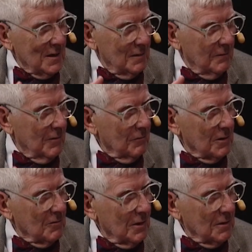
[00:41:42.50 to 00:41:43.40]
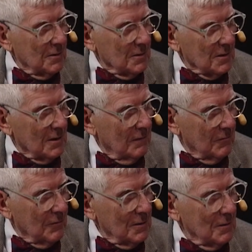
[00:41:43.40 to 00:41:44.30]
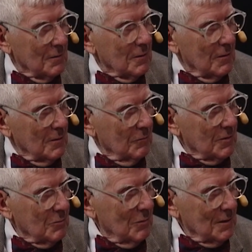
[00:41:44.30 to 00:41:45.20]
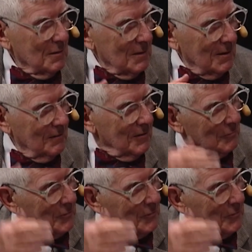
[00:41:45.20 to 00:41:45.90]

made a very great discovery, which might give